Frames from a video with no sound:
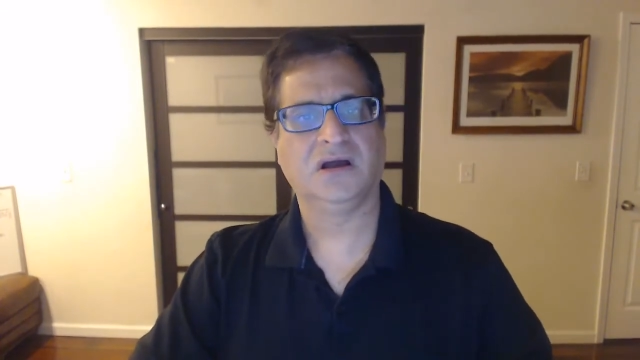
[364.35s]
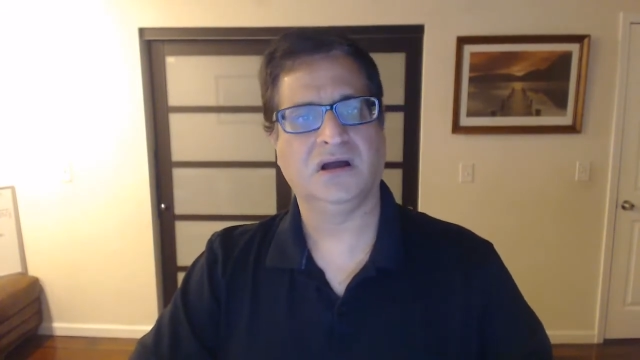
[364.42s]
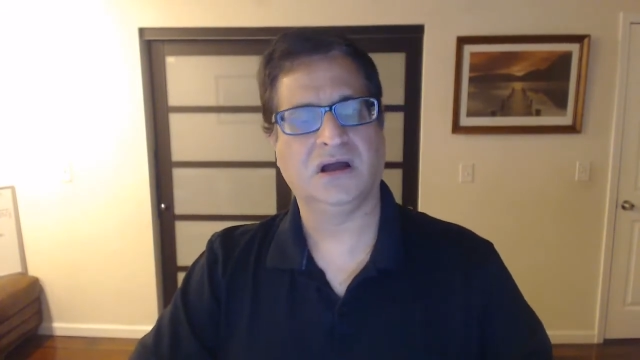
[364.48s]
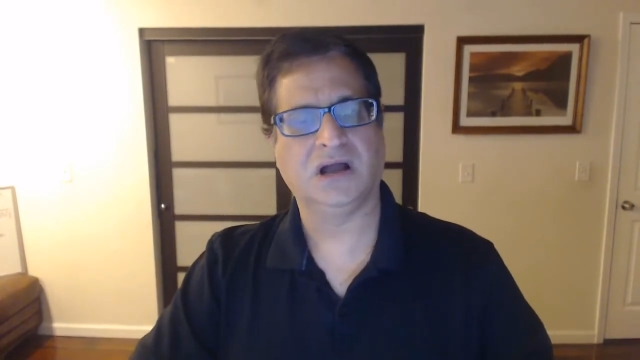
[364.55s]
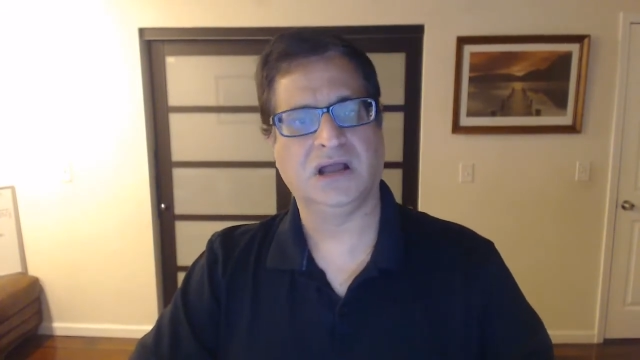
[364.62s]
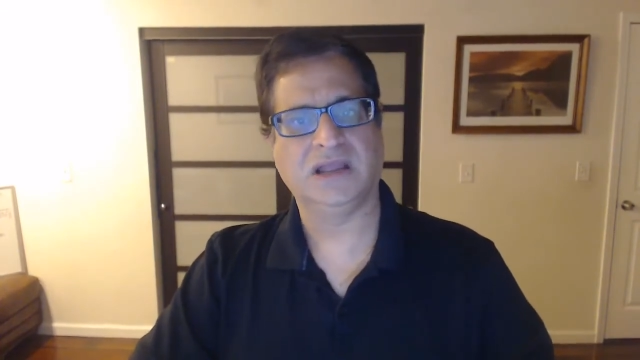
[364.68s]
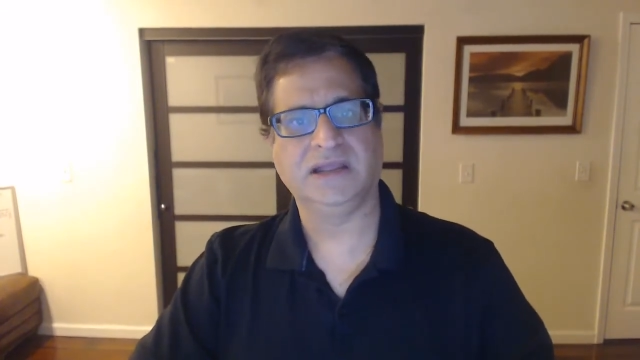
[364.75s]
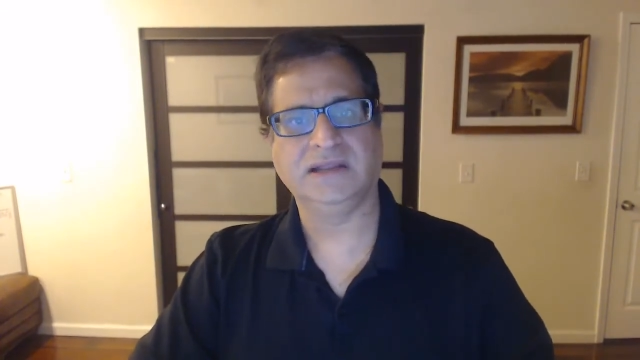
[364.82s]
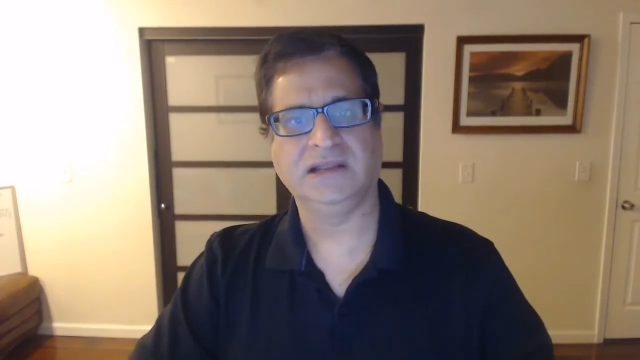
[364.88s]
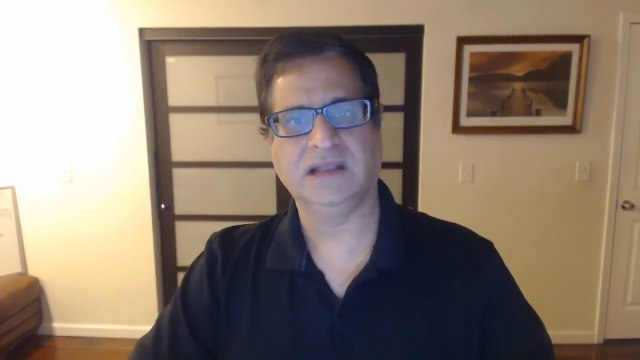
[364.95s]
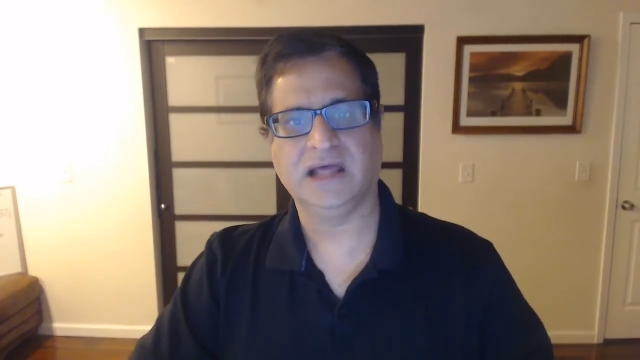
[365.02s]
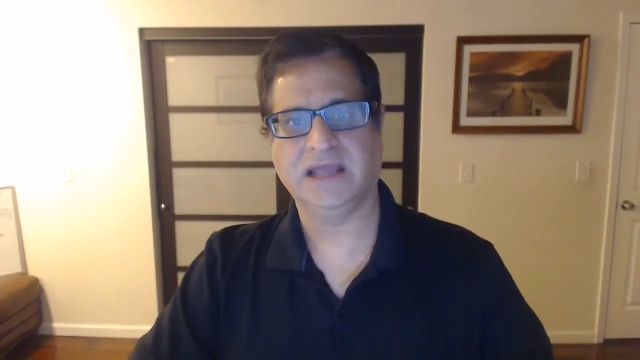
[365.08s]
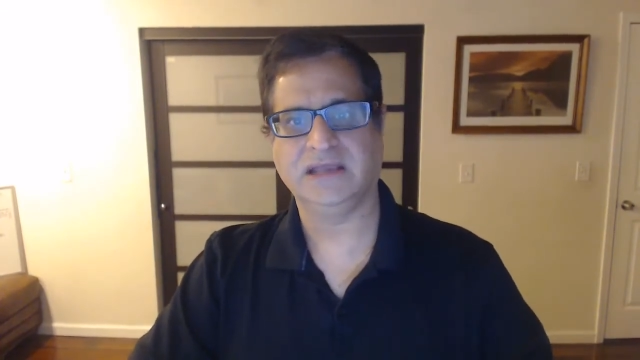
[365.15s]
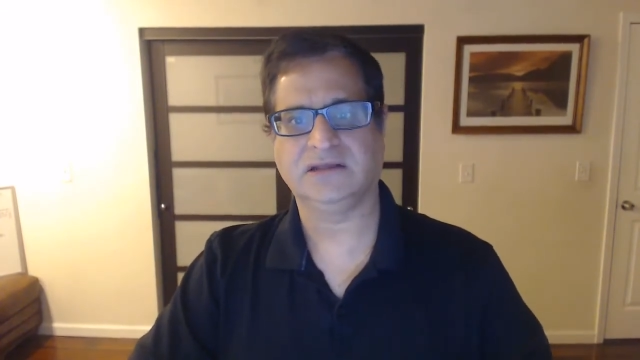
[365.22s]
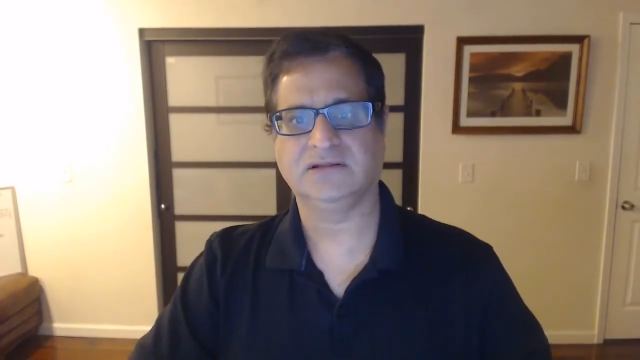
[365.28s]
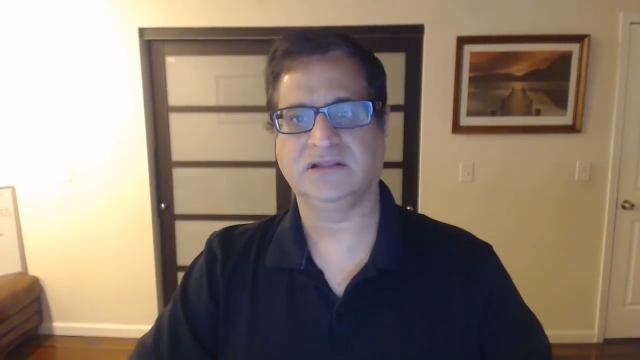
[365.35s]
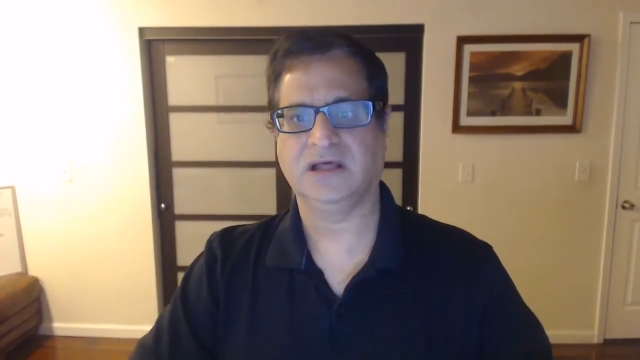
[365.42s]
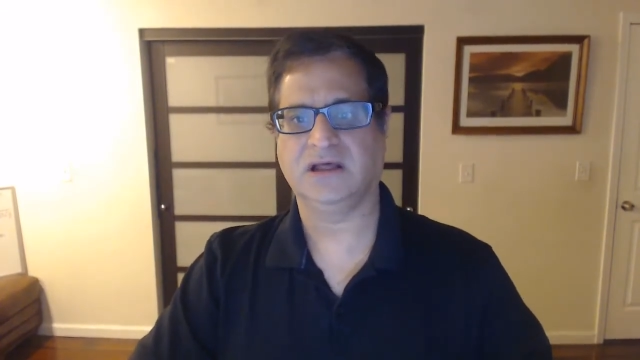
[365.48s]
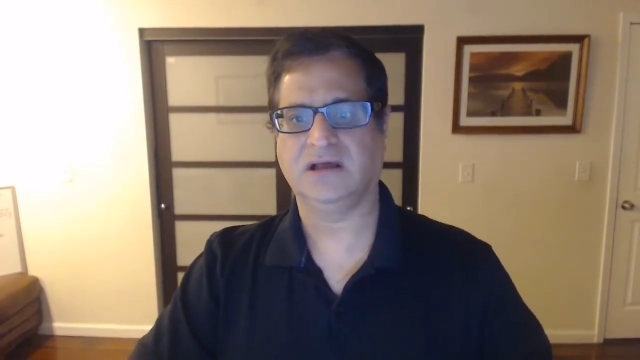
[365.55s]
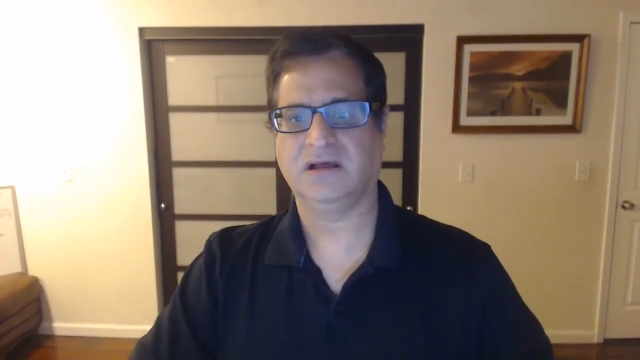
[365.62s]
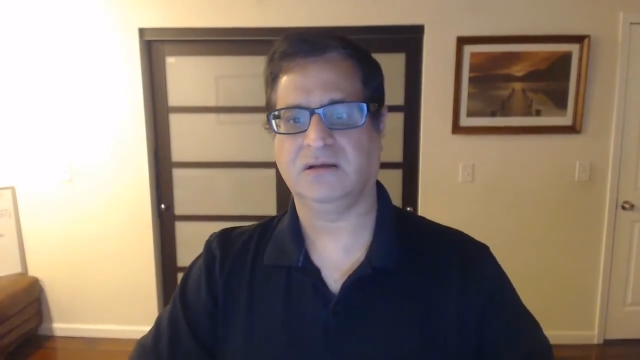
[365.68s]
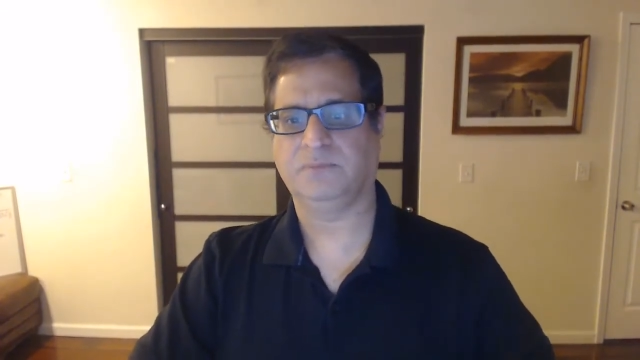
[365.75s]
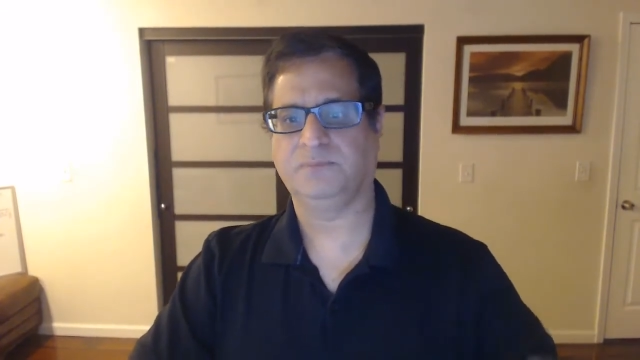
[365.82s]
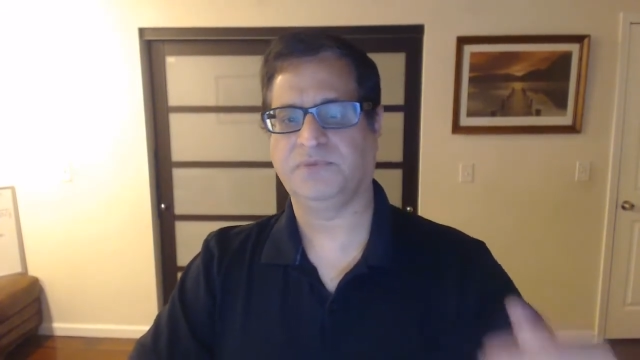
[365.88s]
I like the